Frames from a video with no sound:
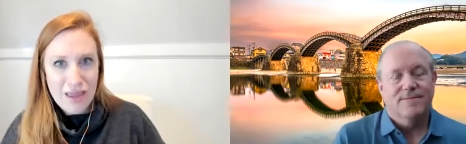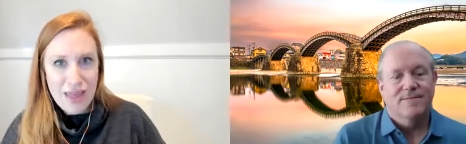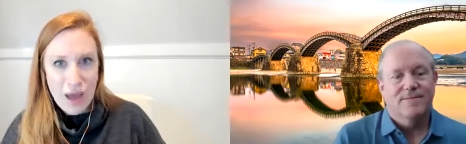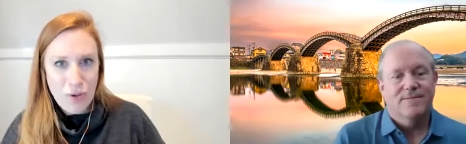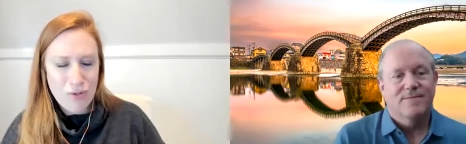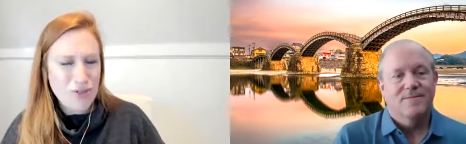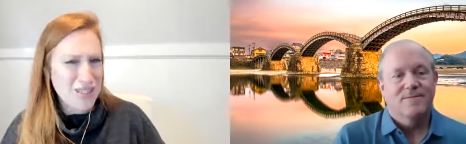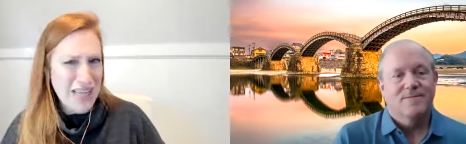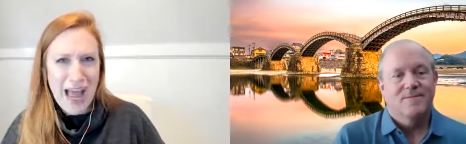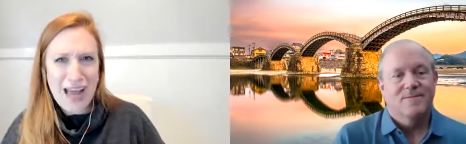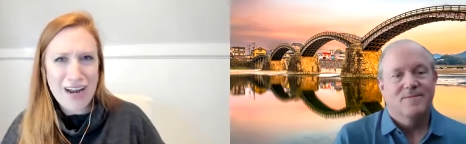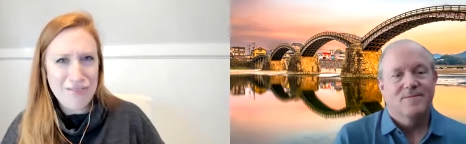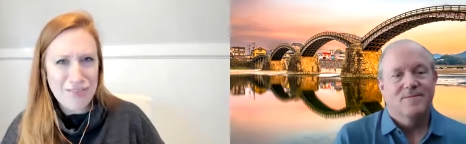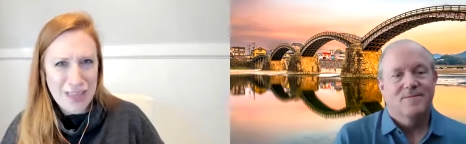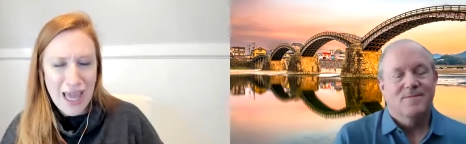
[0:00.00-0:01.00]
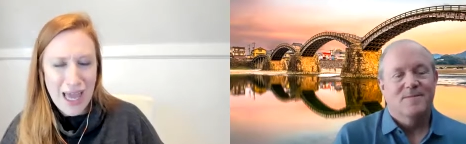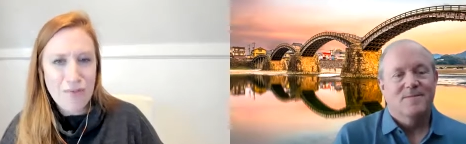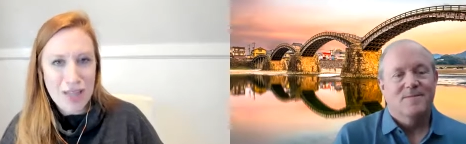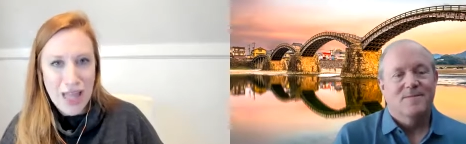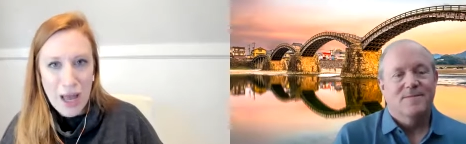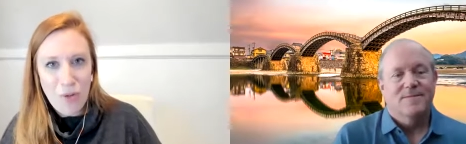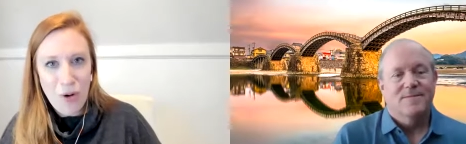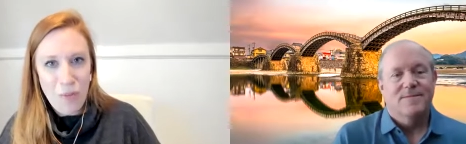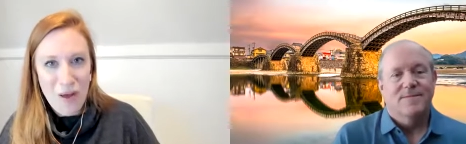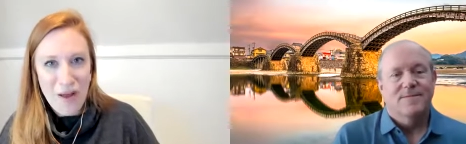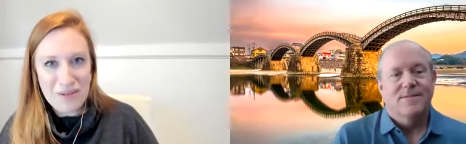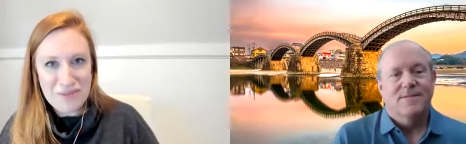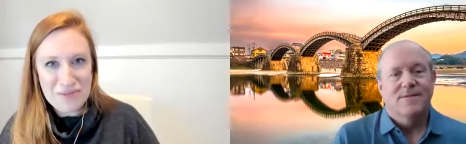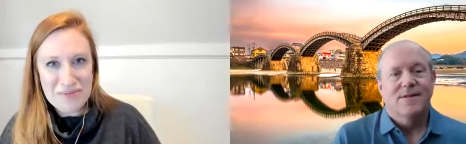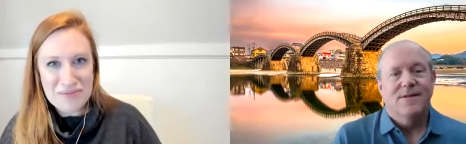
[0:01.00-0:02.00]
Speaker 1: that we were just ahead of the game in that moment.
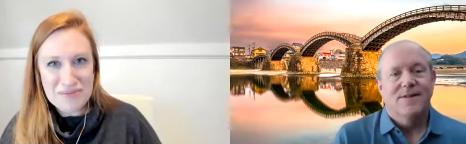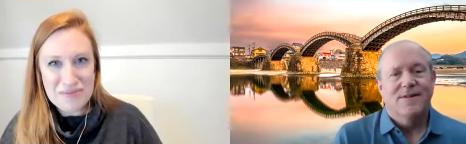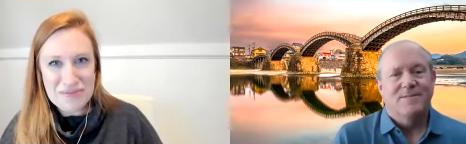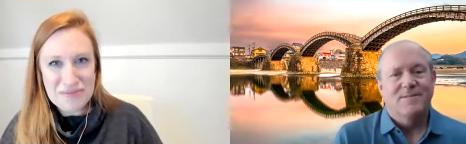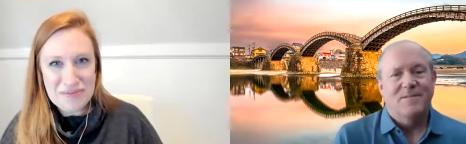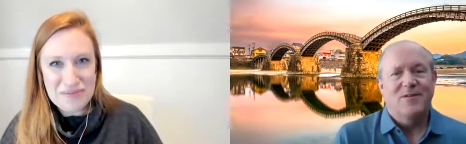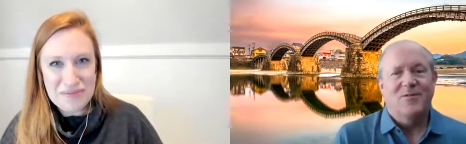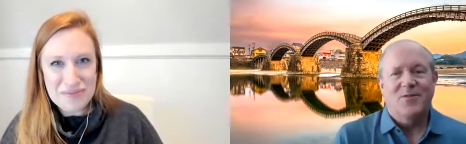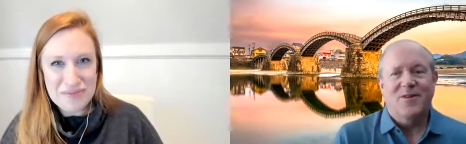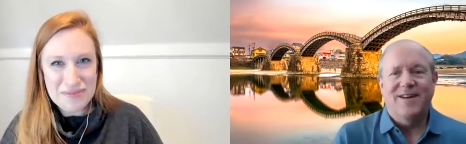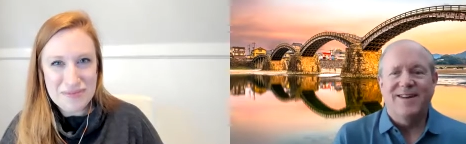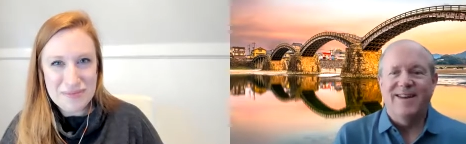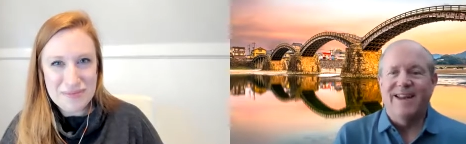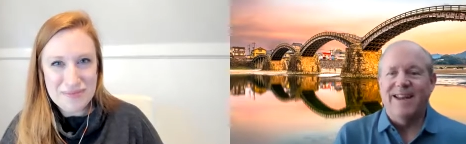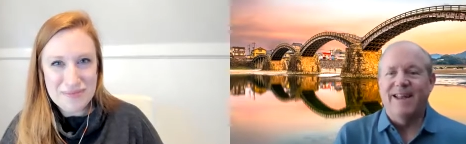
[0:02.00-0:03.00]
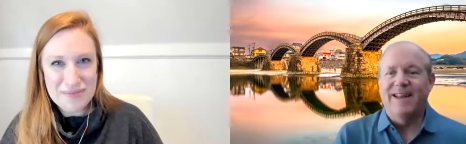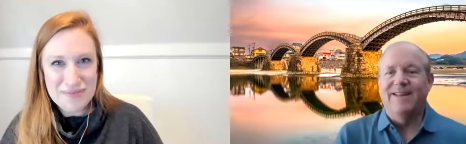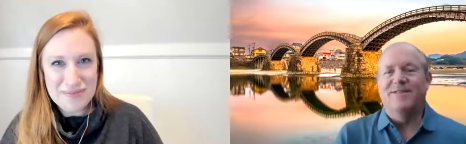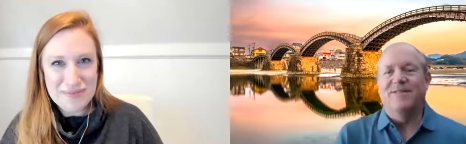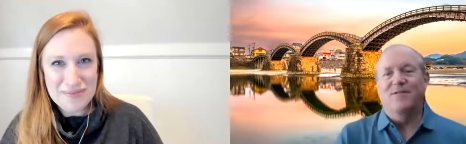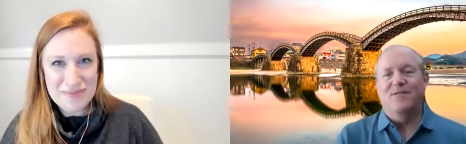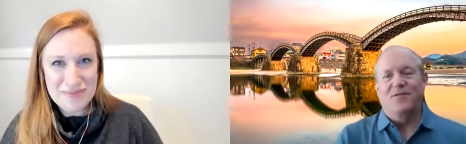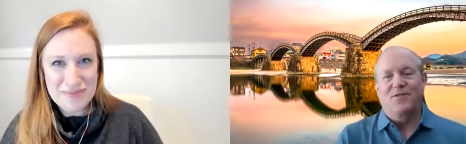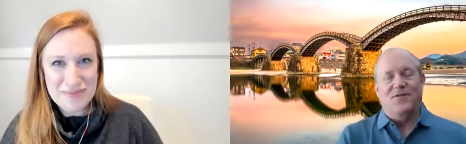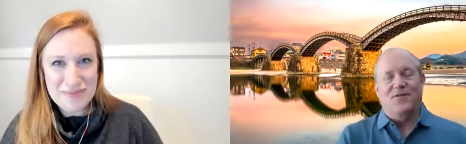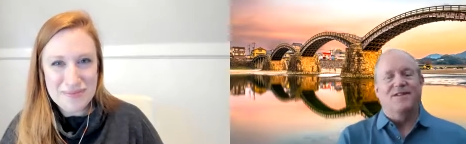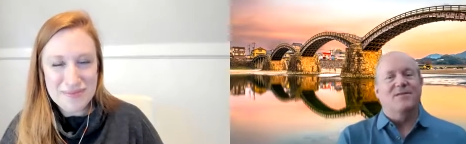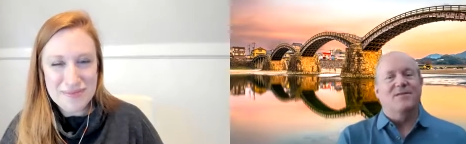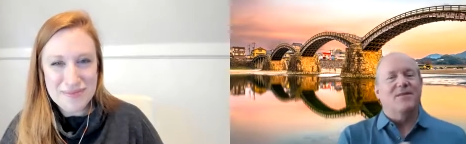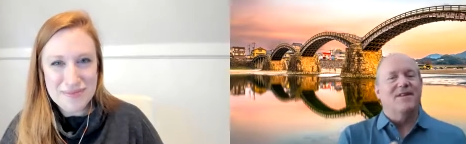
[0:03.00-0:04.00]
Speaker 2: Yeah, that's great. And and to, to
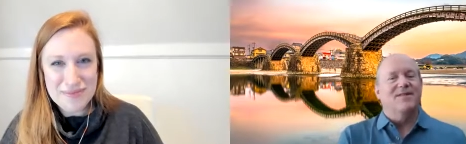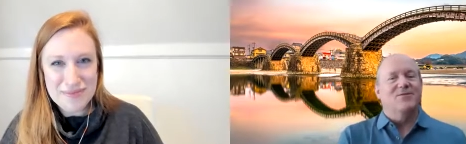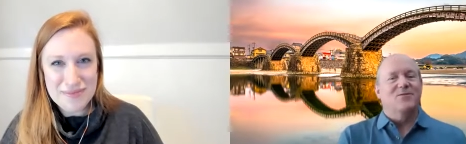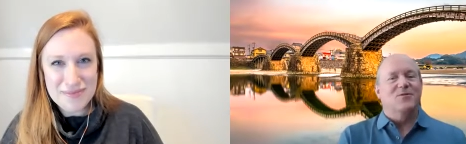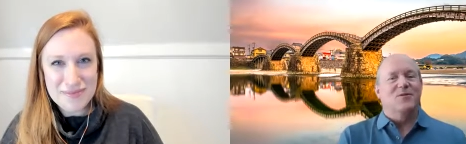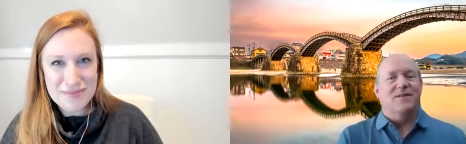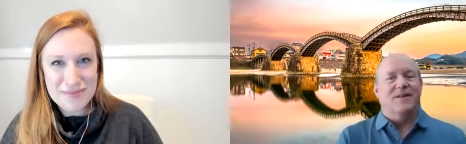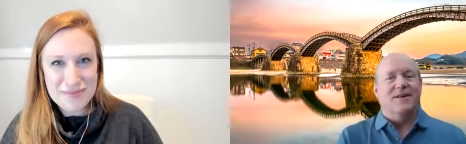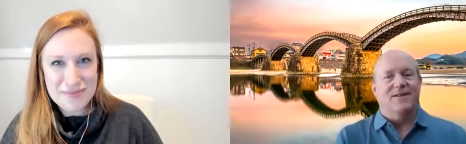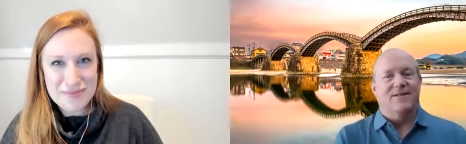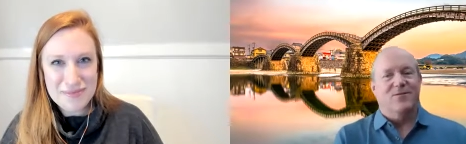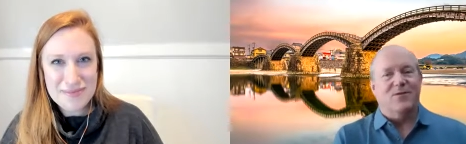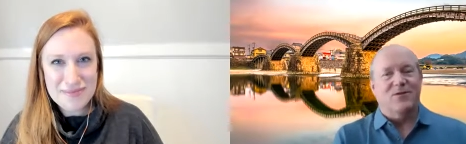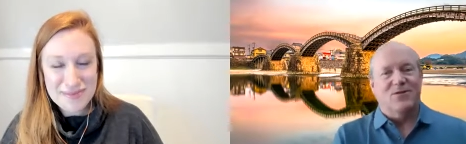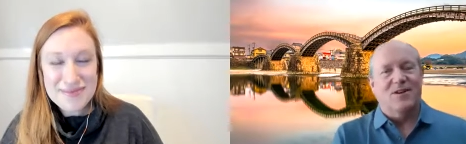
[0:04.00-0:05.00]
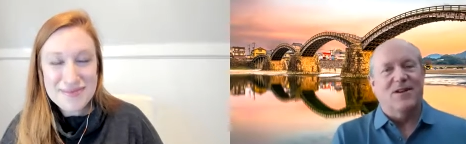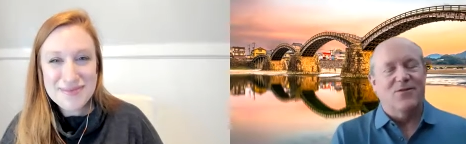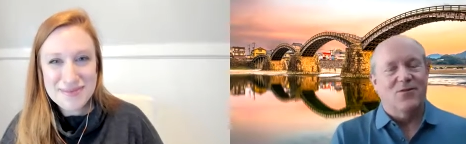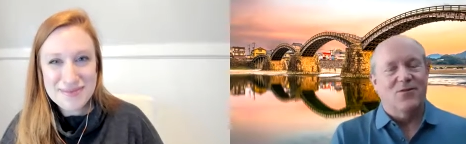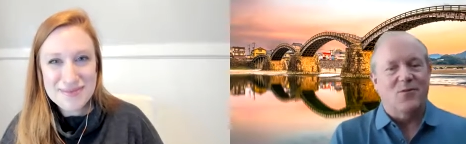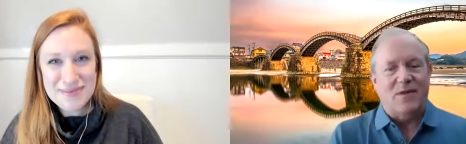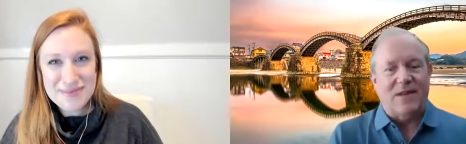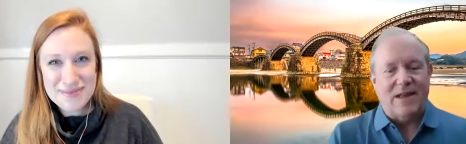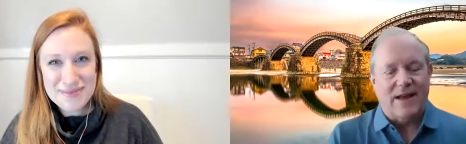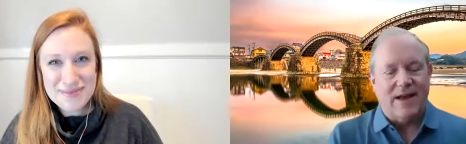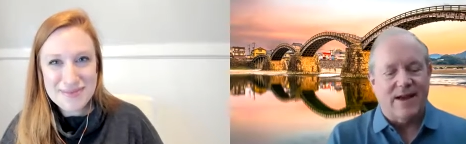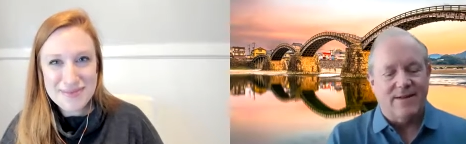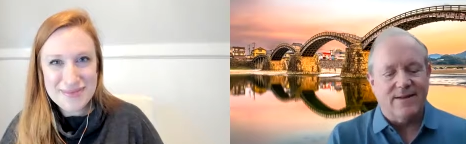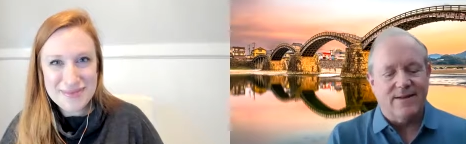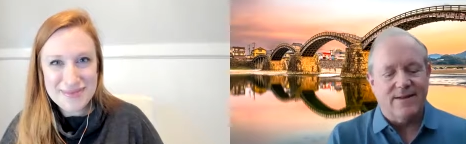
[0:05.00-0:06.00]
finish, I'm going to ask you a, a question I don't normally
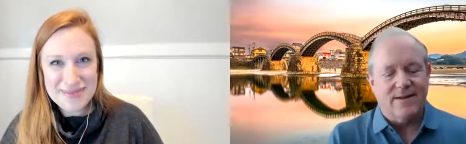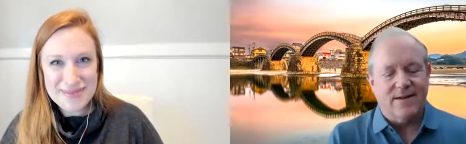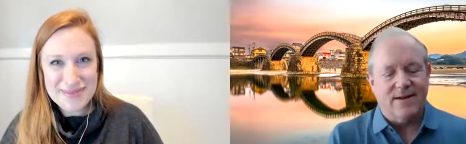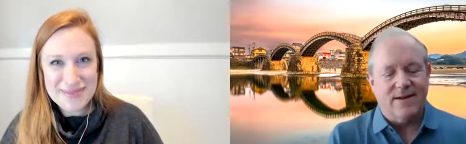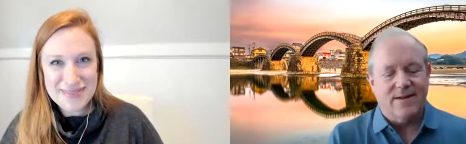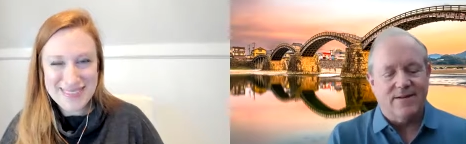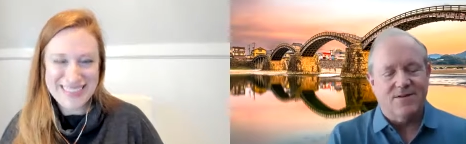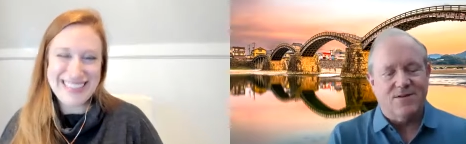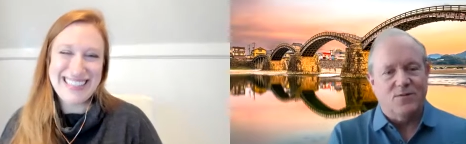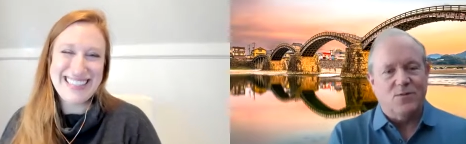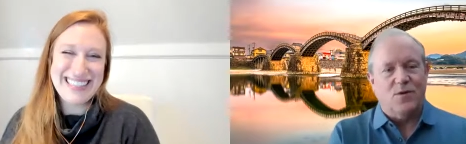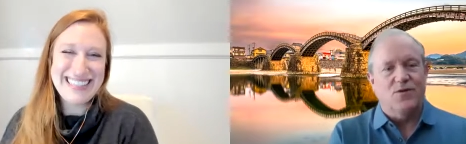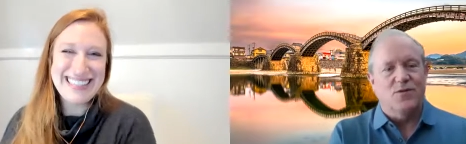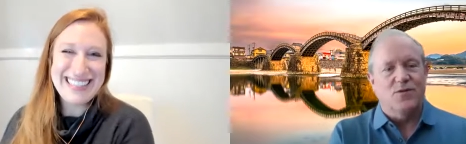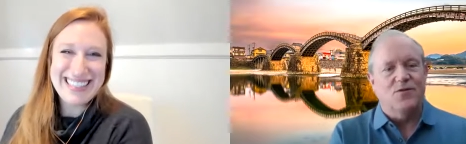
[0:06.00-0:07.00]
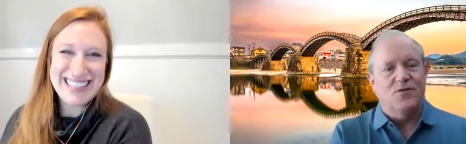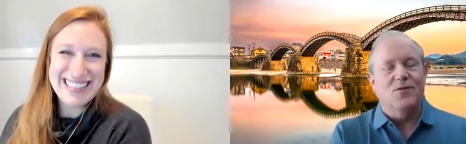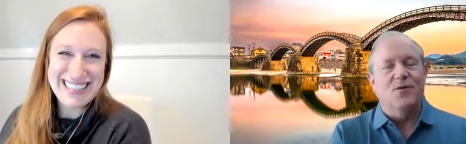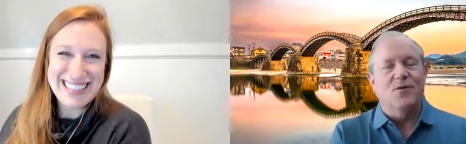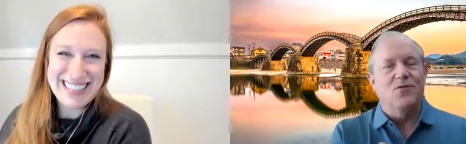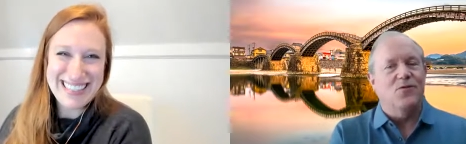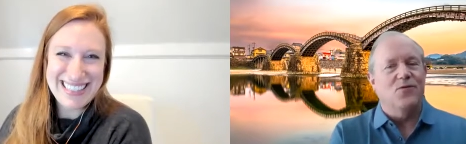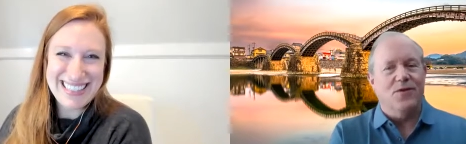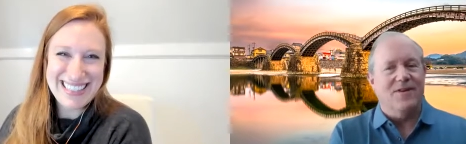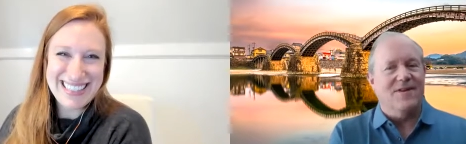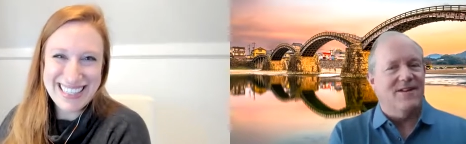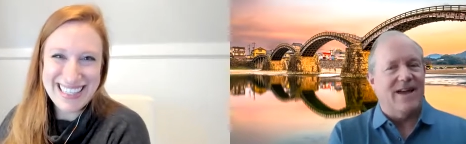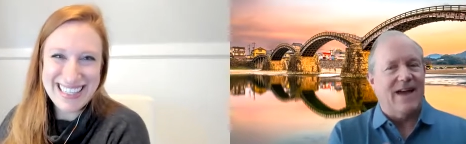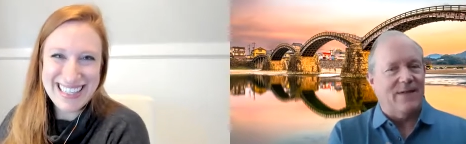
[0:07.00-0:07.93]
ask because uh, of what you do, and you very,